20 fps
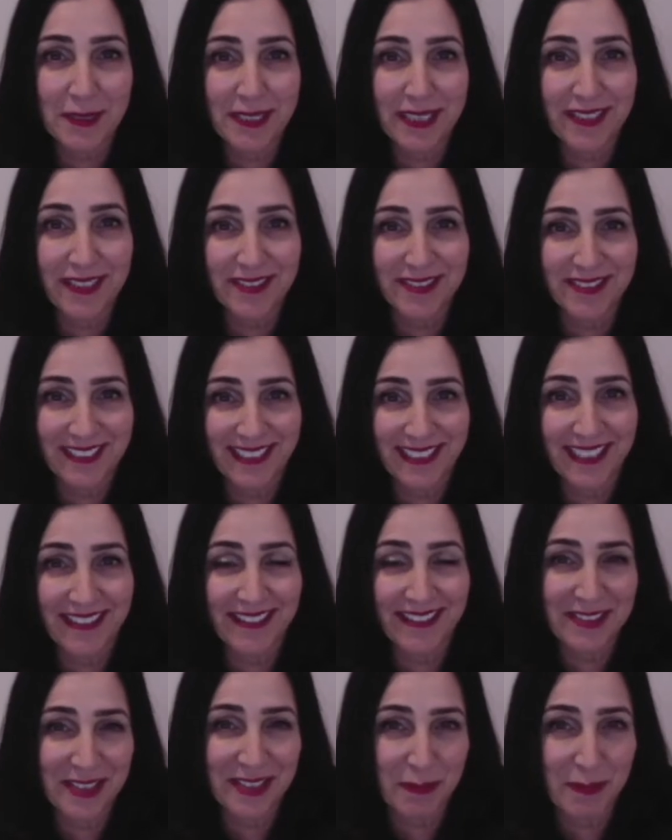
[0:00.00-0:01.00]
to be here
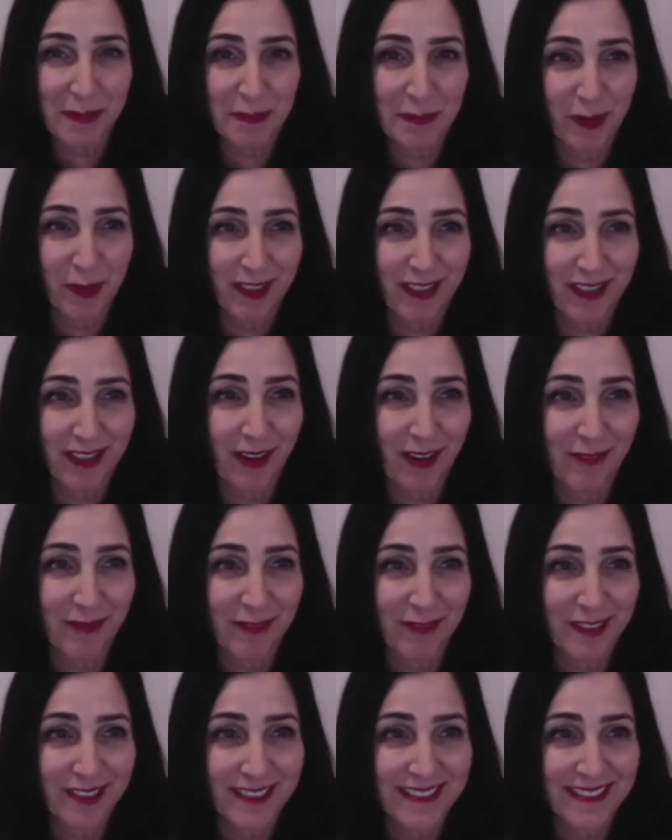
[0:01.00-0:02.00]
today at the JP Morgan
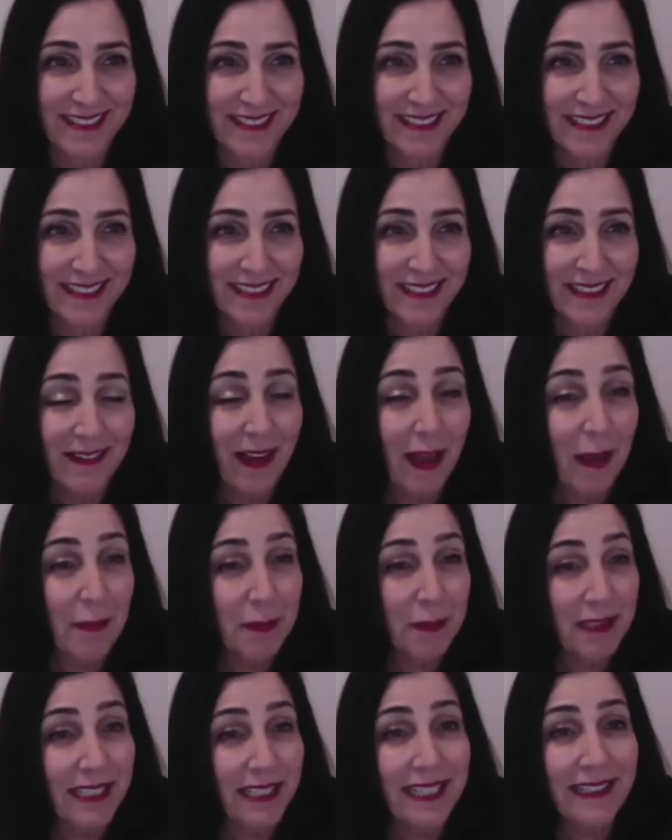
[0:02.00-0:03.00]
conference.
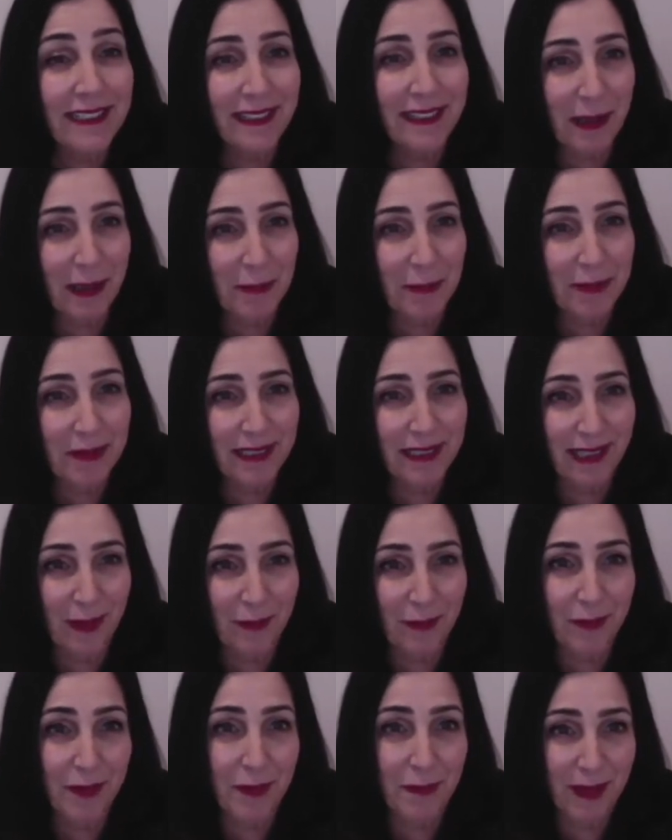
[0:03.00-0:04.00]
I've been leading the company
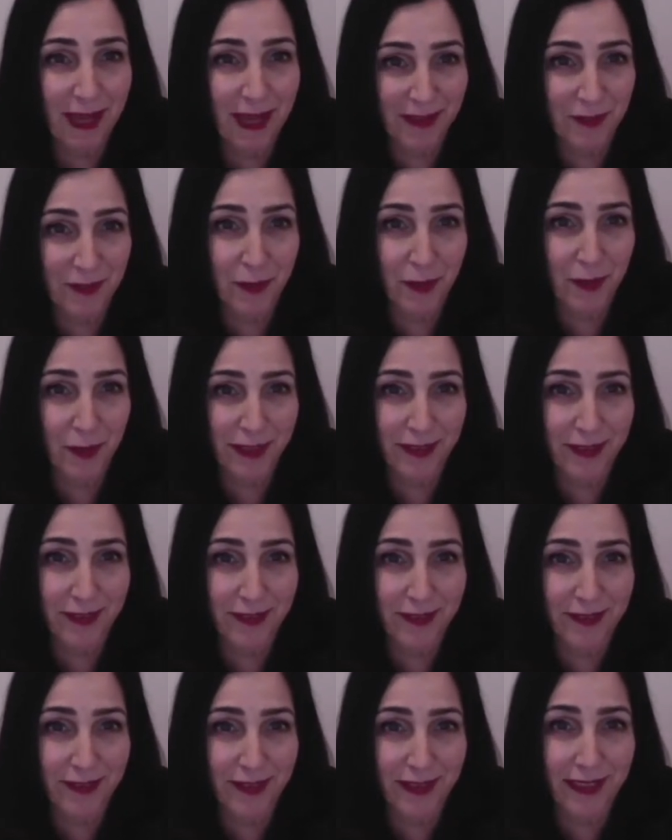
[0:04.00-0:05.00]
now for the past four
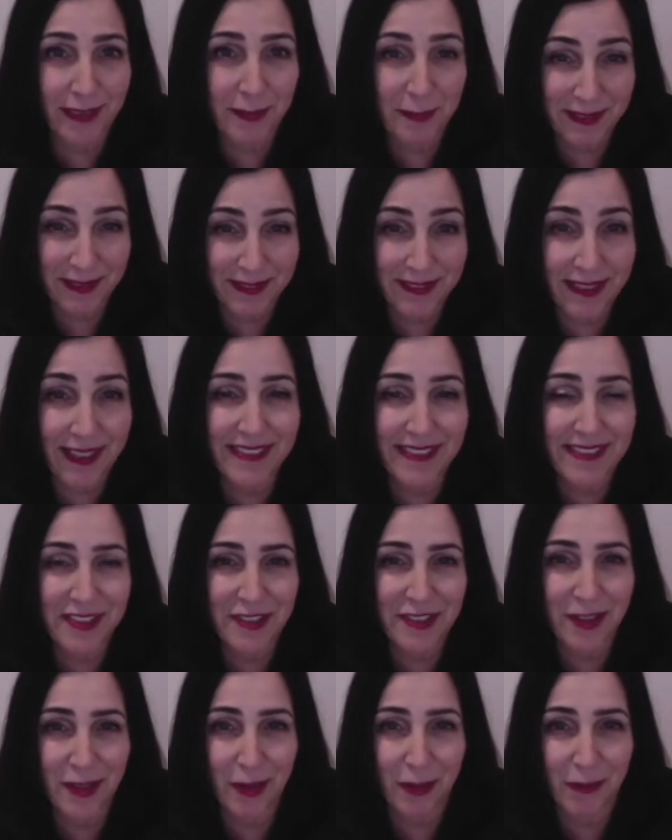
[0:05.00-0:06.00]
years, and I'm excited
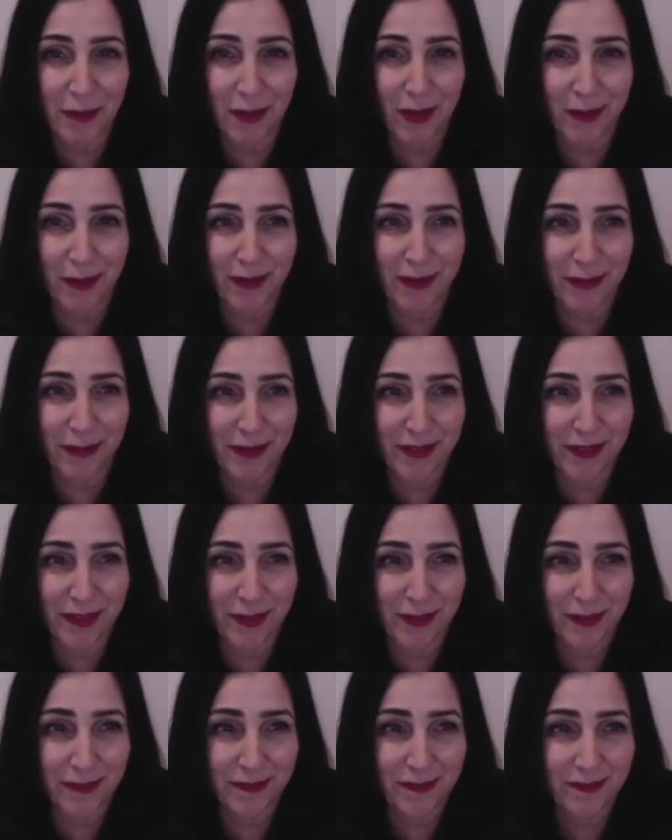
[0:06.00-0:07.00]
to share our progress with
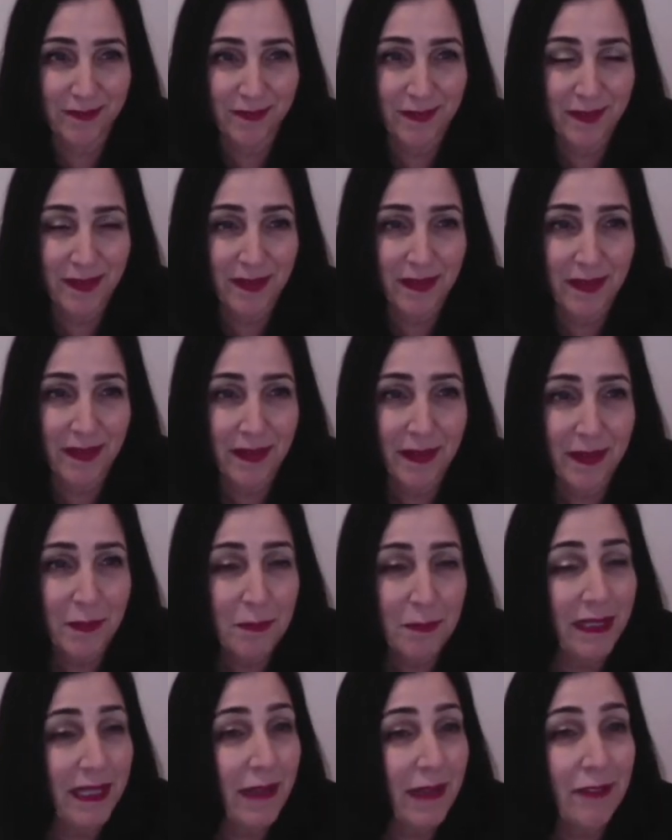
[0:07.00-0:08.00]
you.
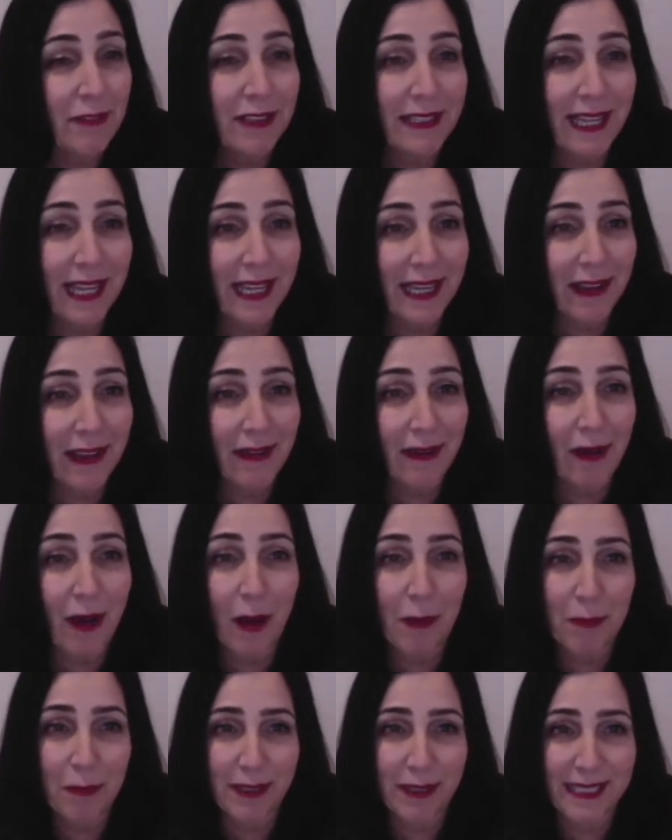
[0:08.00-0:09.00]
Benevolent AI
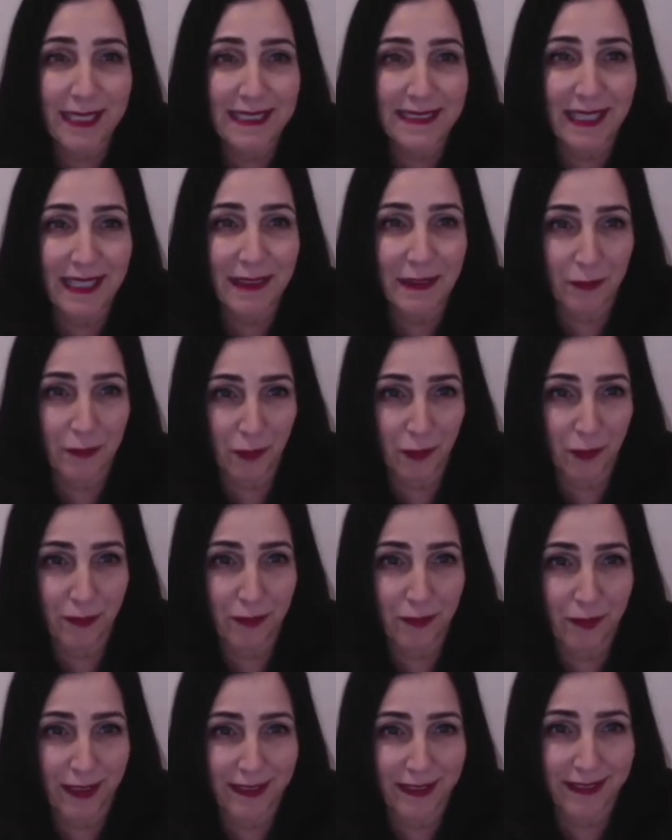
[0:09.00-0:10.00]
operates at the
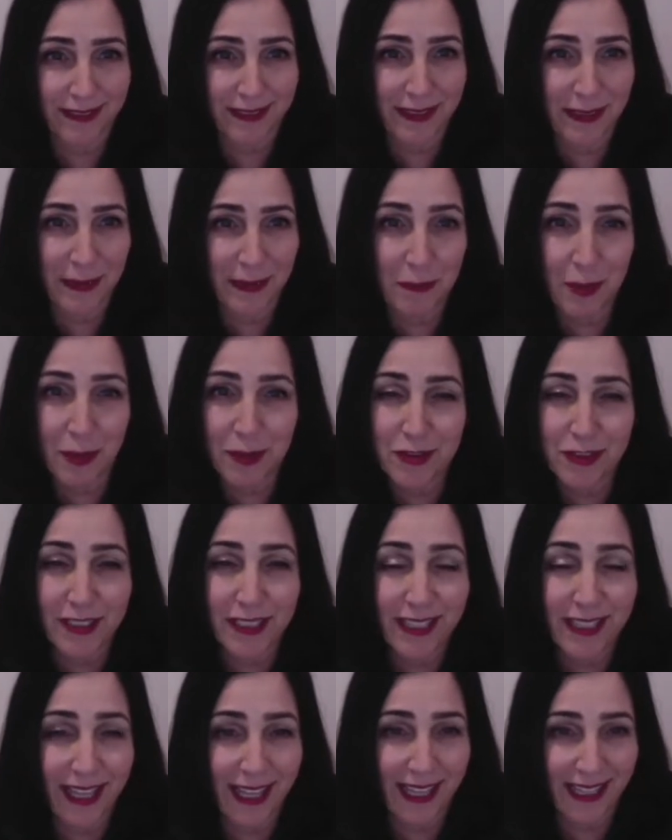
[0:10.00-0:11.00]
forefront of the
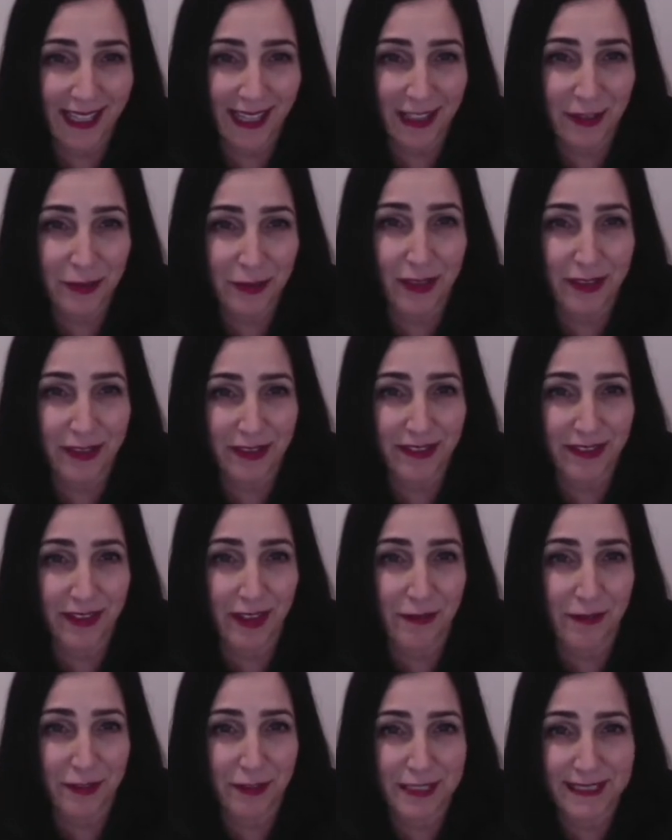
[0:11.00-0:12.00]
emerging AI drug
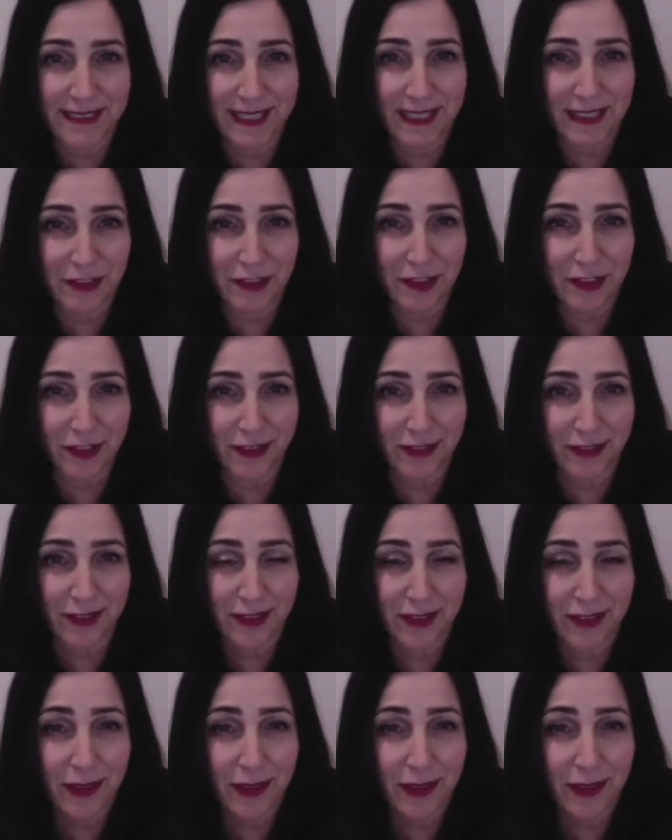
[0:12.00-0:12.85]
discovery sector.